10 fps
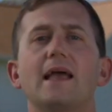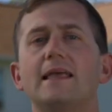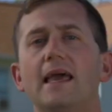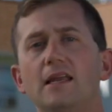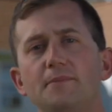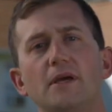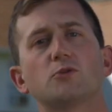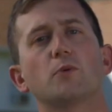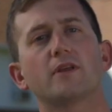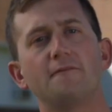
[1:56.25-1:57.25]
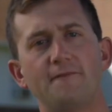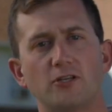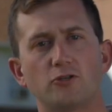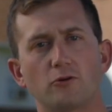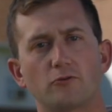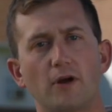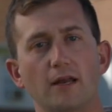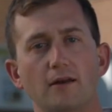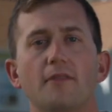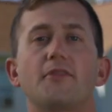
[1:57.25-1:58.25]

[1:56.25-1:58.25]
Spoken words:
getting mixed with conventional grain,